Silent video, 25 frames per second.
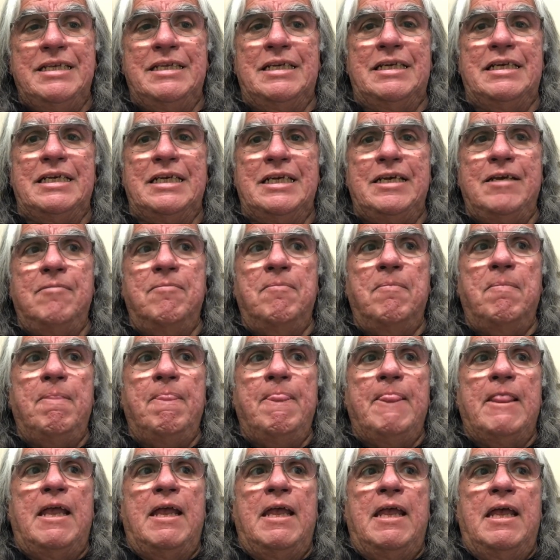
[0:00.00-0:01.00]
Italy.
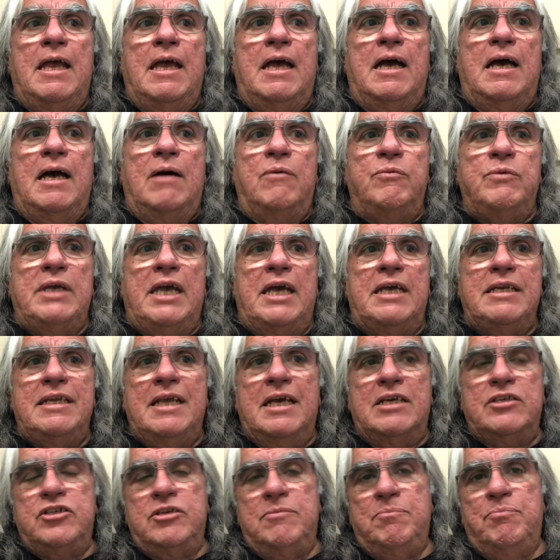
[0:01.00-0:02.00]
We hadn't
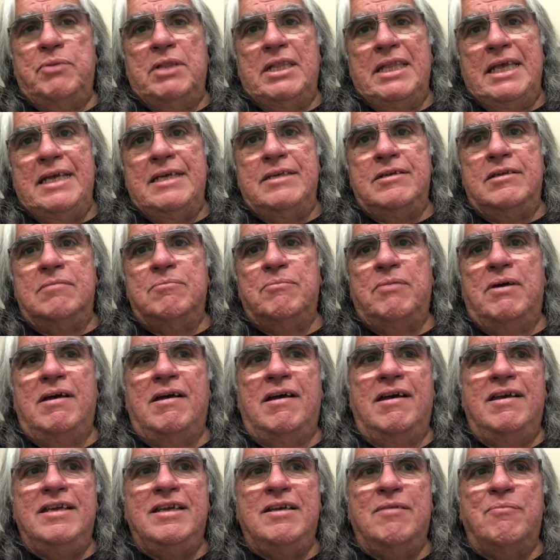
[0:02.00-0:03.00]
actually planned on
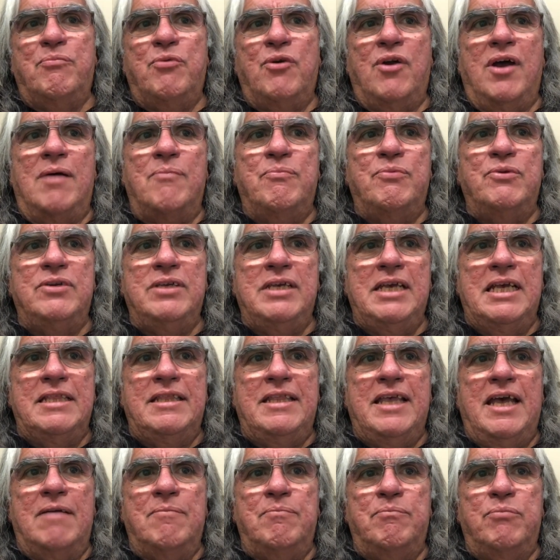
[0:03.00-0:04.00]
buying a property at
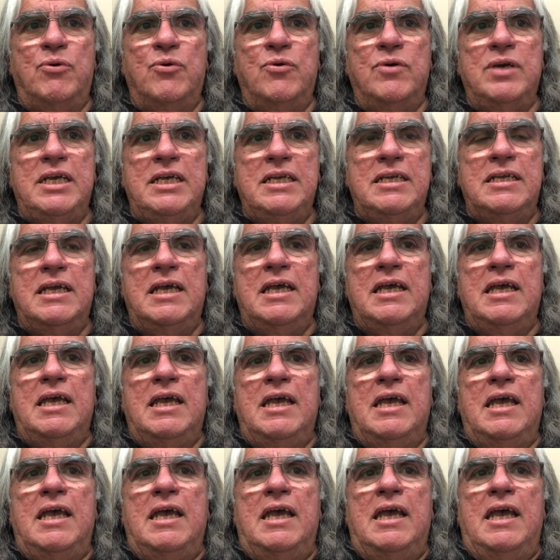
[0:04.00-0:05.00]
that point,
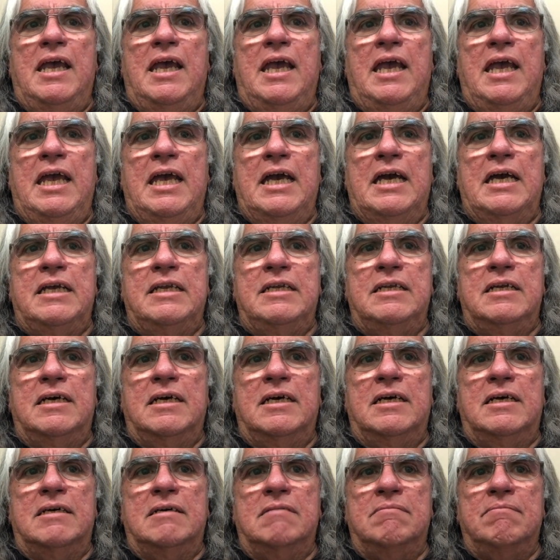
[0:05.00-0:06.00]
and
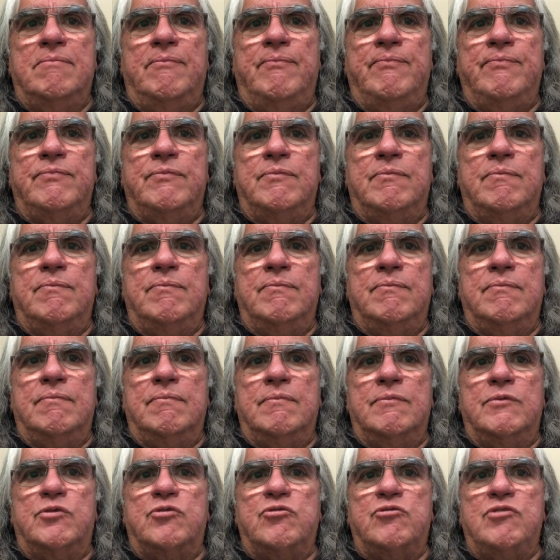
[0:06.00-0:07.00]

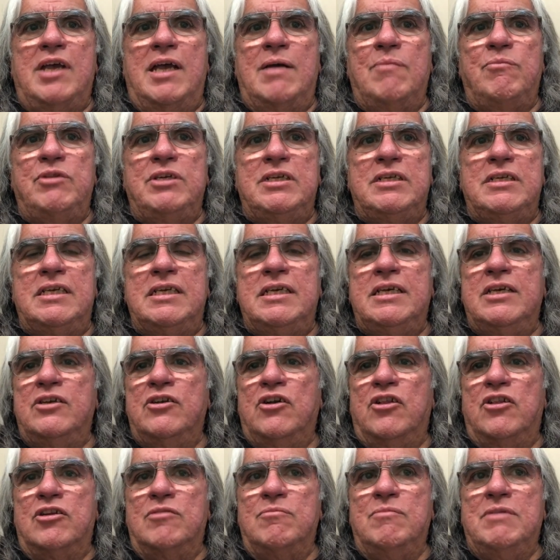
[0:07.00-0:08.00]
scrambling to get
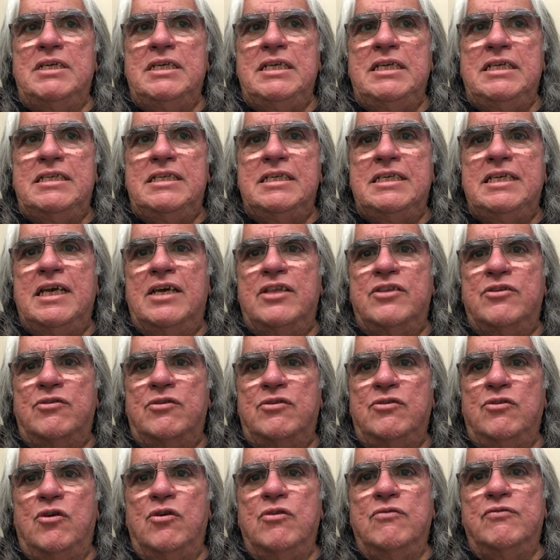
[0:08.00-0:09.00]
all our money together
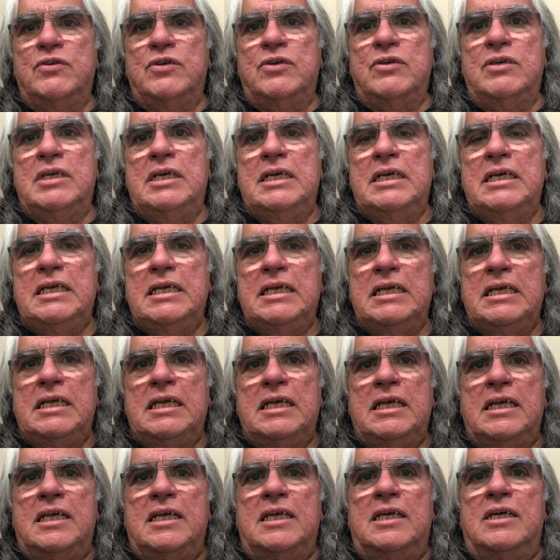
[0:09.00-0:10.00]
and over
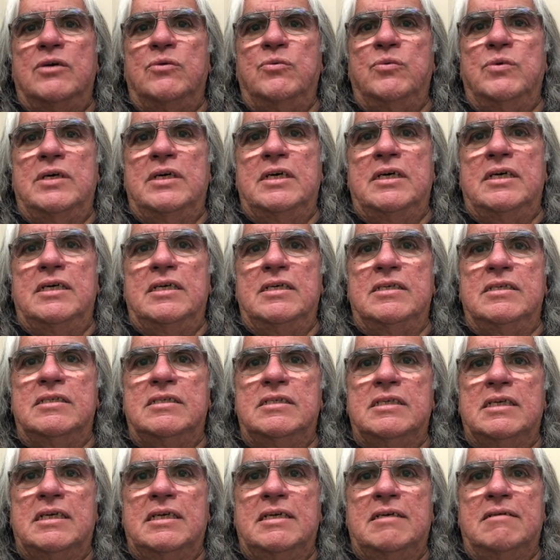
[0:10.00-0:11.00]

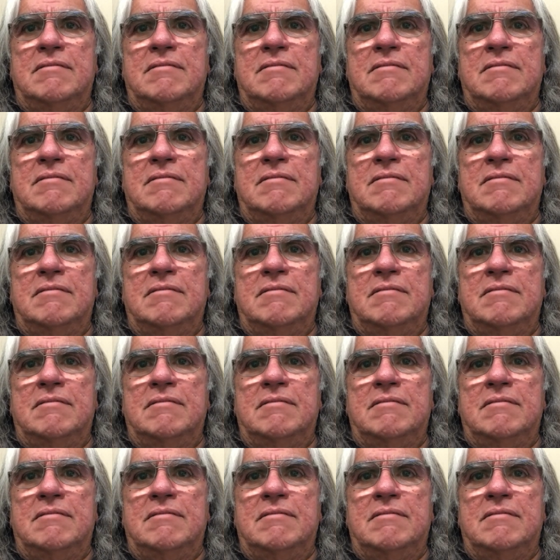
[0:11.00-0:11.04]
was